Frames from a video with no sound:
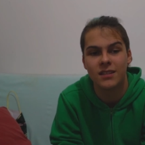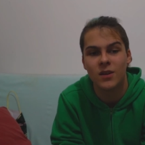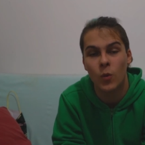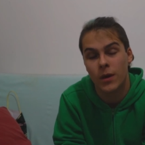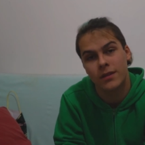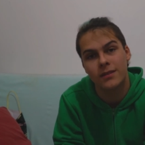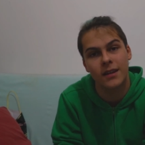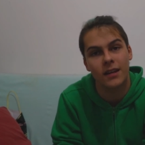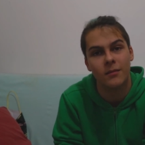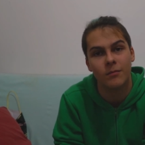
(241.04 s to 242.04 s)
with
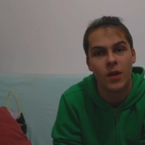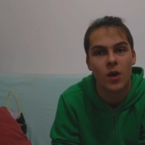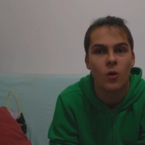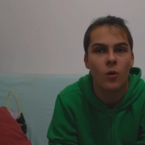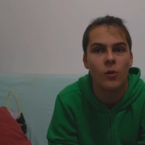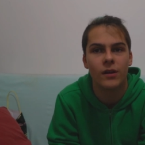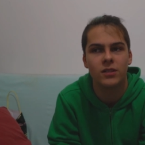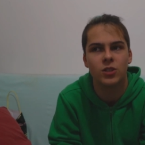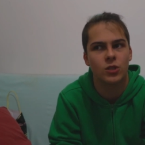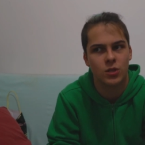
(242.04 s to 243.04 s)
Salem, or is
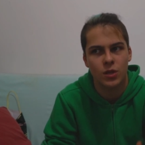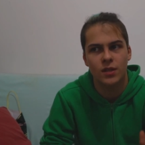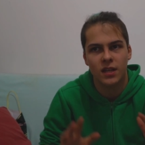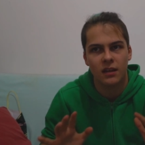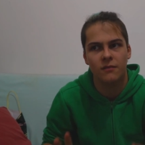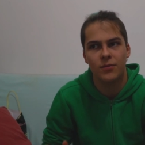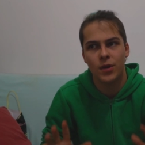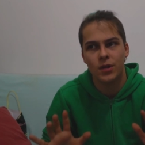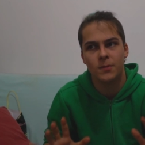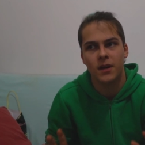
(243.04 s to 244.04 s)
just this kind of
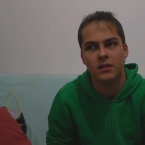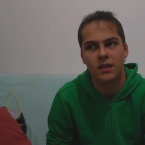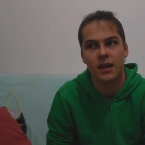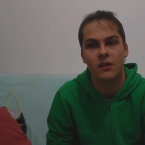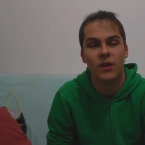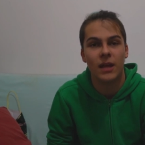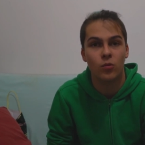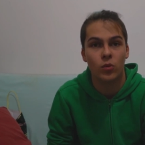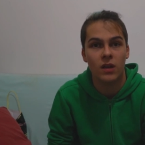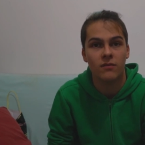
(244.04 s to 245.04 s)
third party, kind of like
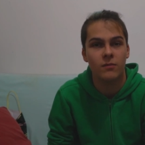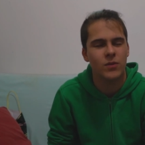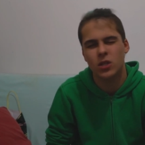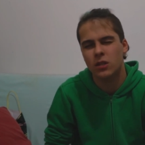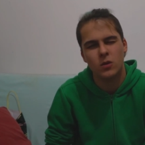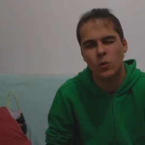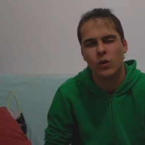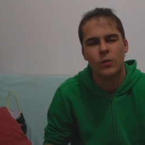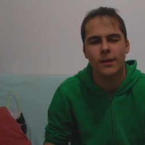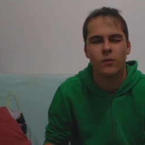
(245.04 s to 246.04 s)
Raven. She doesn't want
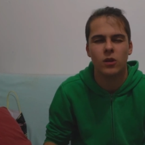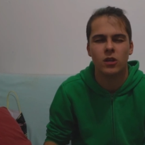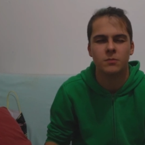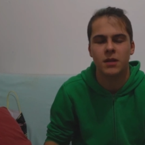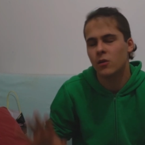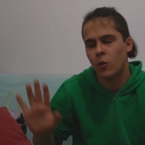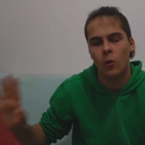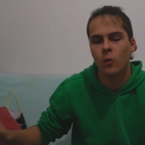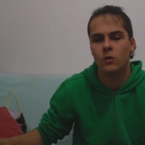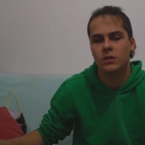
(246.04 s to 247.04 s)
to be with Usbin
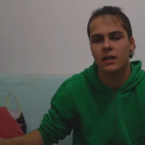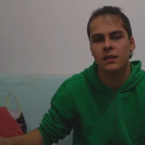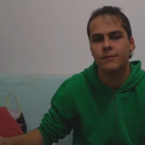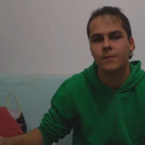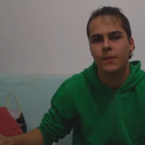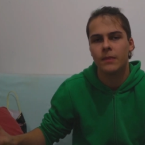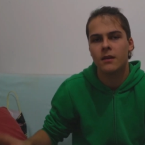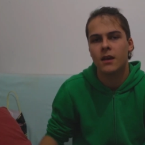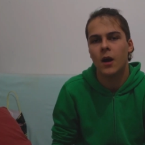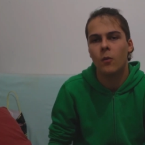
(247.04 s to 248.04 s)
or Salem.
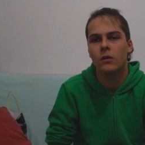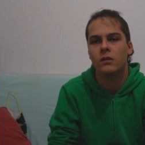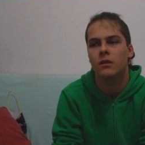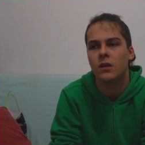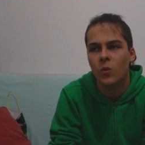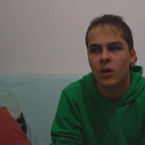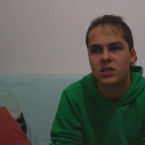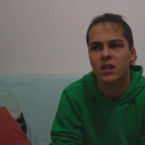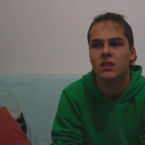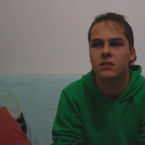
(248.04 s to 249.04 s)
I wonder what
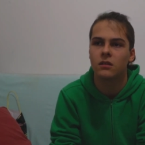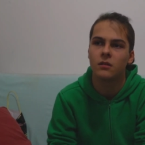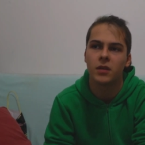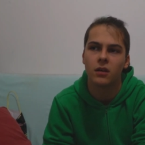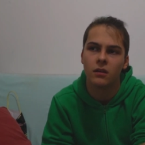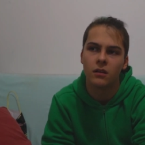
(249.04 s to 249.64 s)
side he's going to be on.